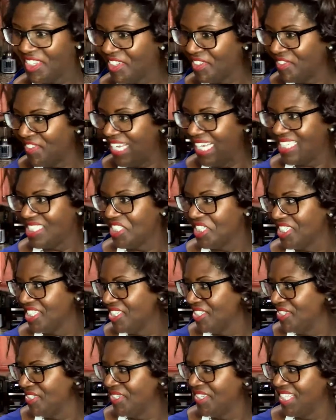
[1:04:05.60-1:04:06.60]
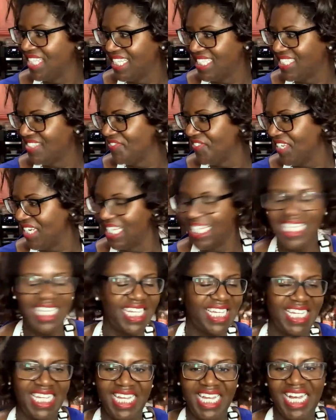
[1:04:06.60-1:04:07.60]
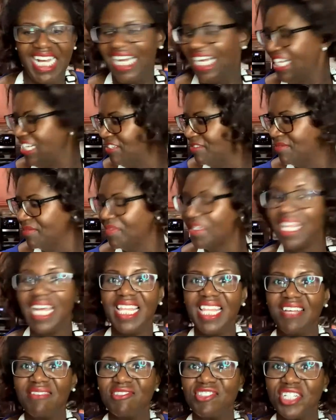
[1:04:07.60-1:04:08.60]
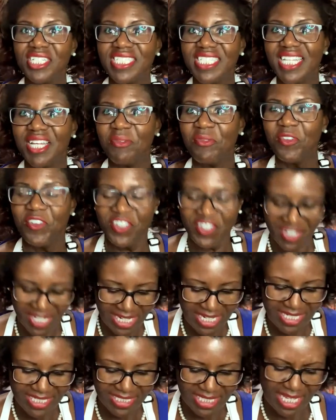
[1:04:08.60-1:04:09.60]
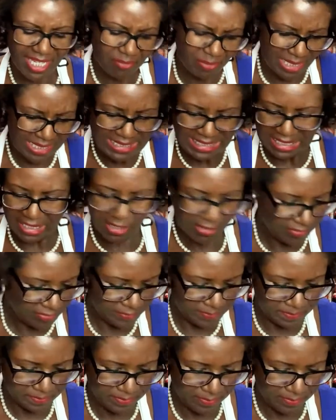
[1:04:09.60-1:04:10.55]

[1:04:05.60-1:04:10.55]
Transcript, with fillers: for the fashion too. That's funny. Um, but I love dressing up for you guys and myself.